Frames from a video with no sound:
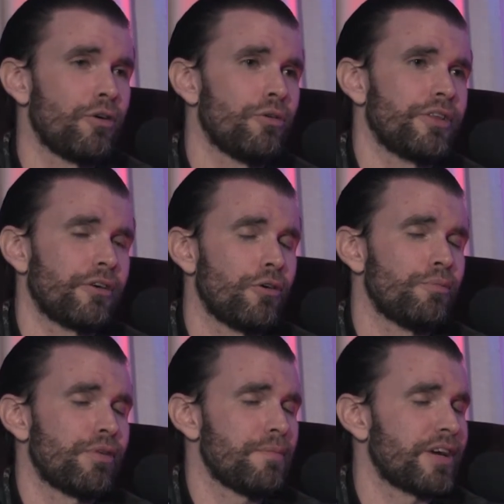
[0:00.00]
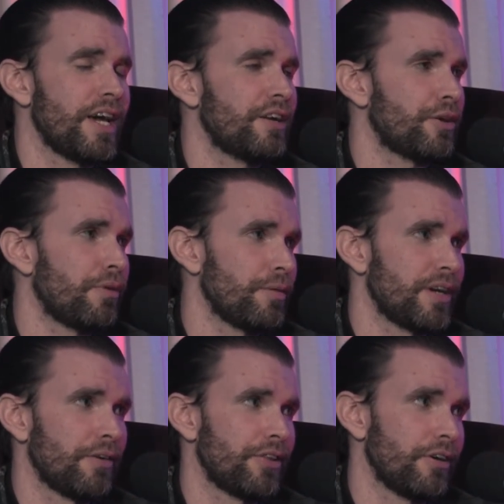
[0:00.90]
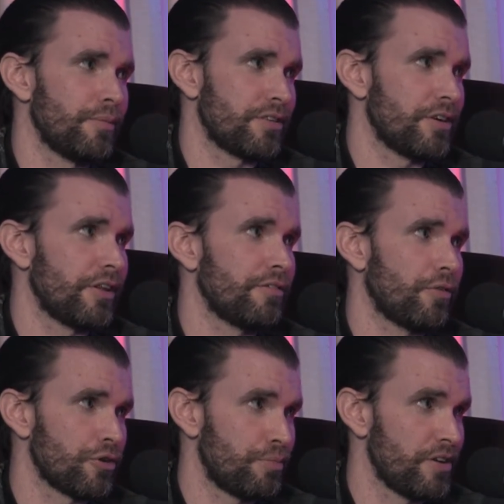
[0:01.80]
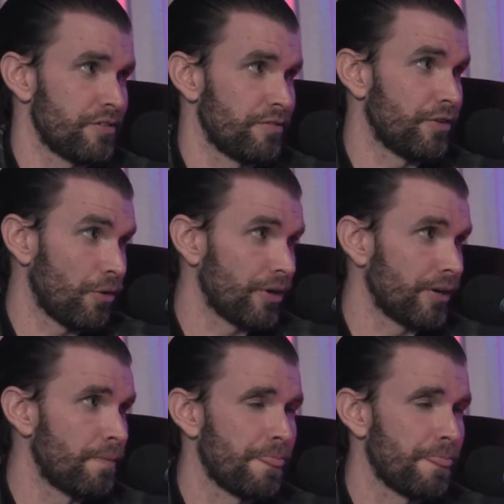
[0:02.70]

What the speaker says: their own propaganda department out there at MacDill Air Force Base in Florida